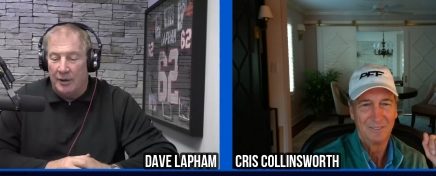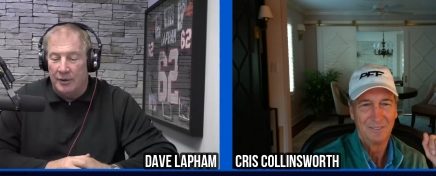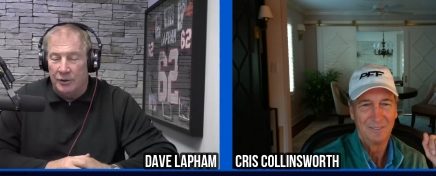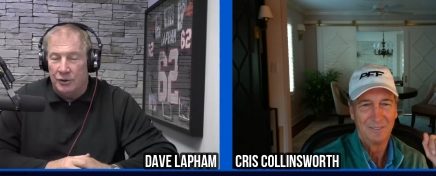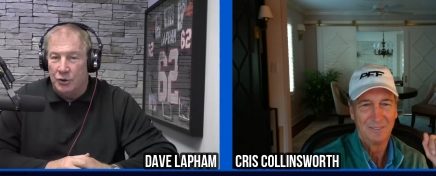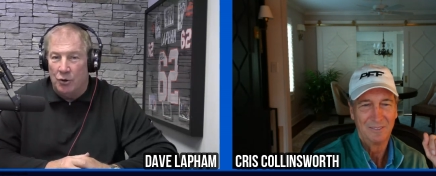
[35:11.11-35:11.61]

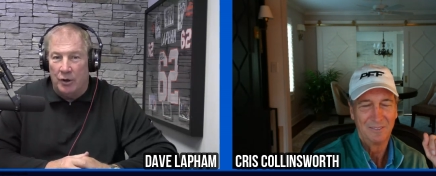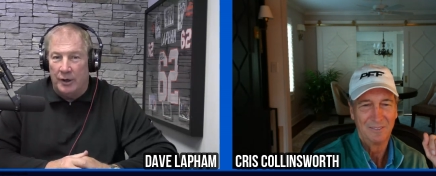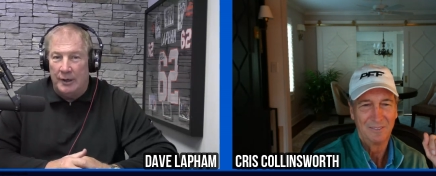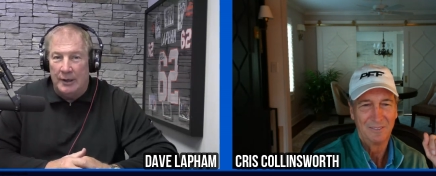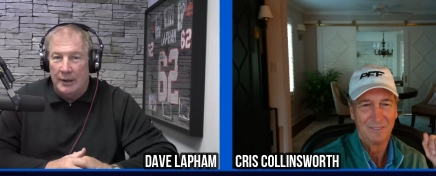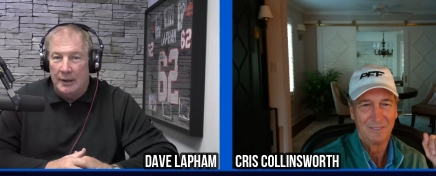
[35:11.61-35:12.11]
Speaker 1: Enjoy
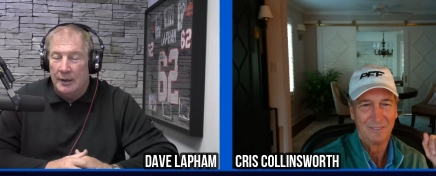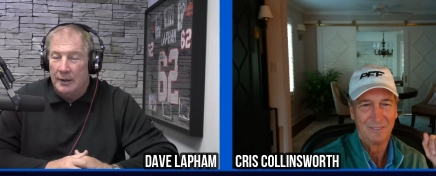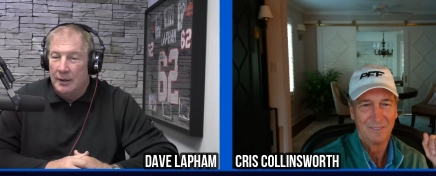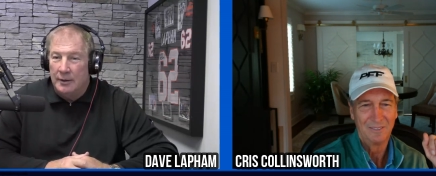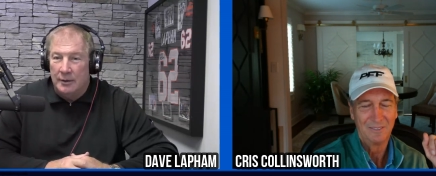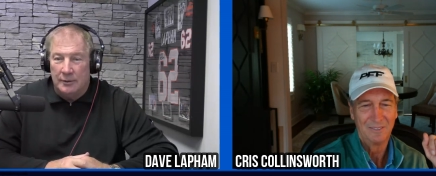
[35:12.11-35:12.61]

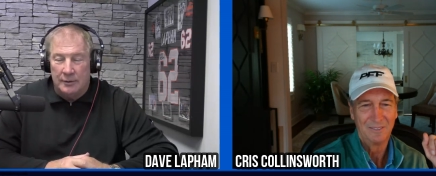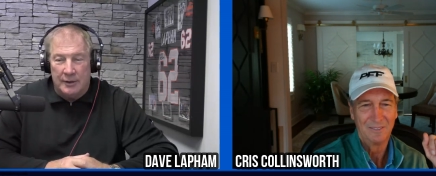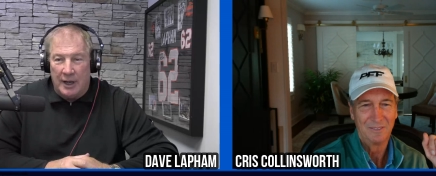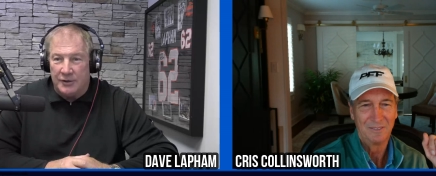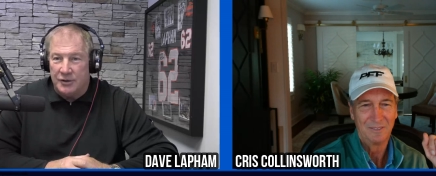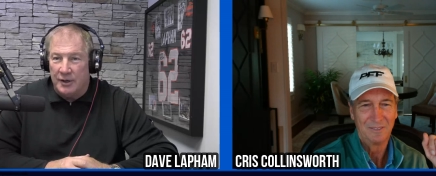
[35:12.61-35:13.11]

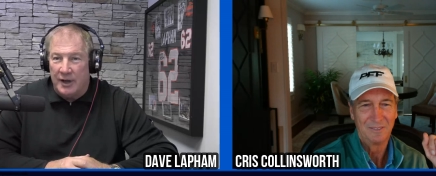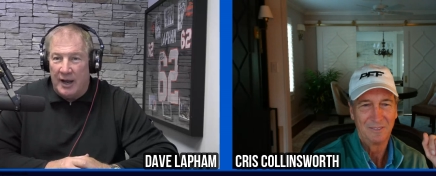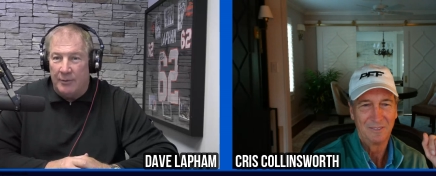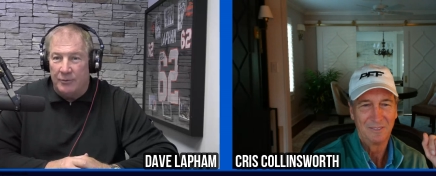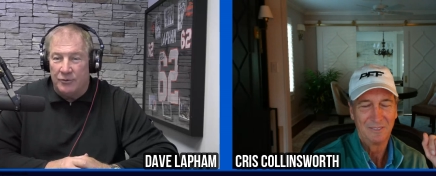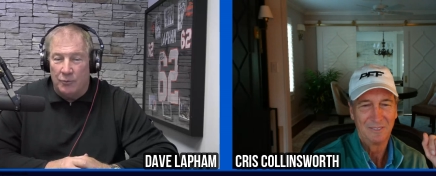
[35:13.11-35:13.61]
catching
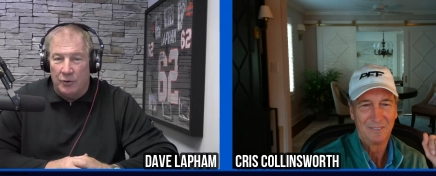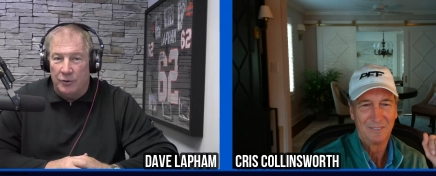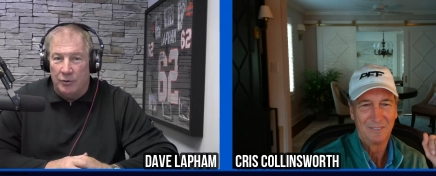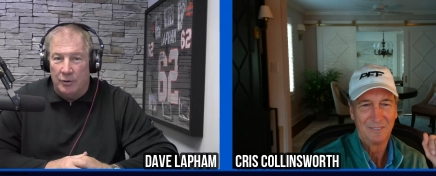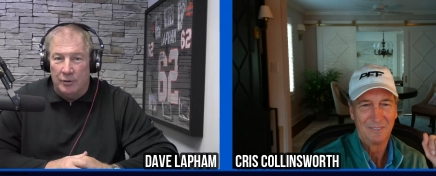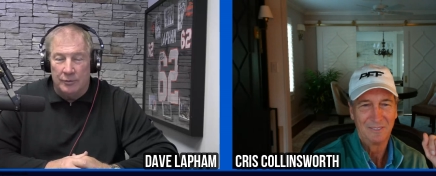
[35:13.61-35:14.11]
games when
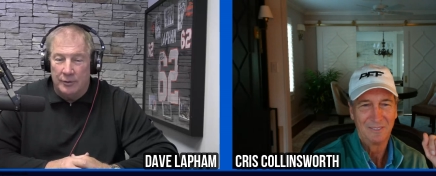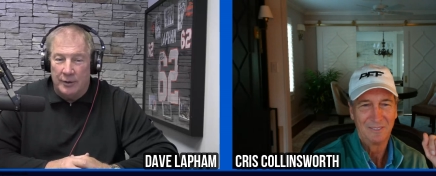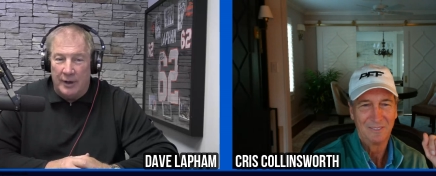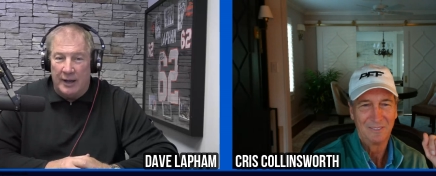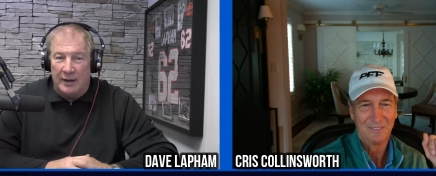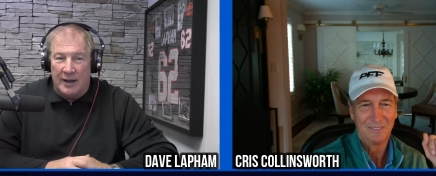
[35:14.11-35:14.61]
you're
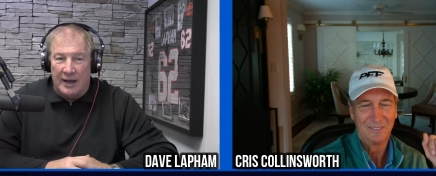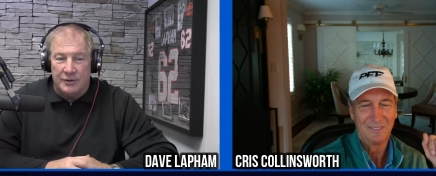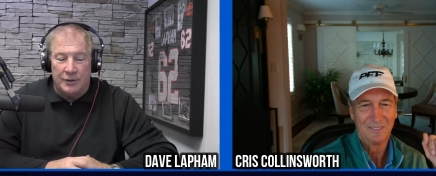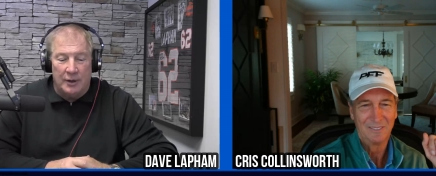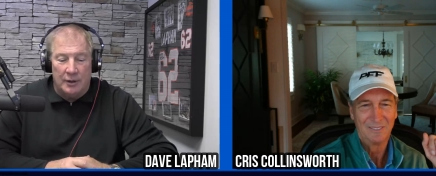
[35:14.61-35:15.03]
analyzing it.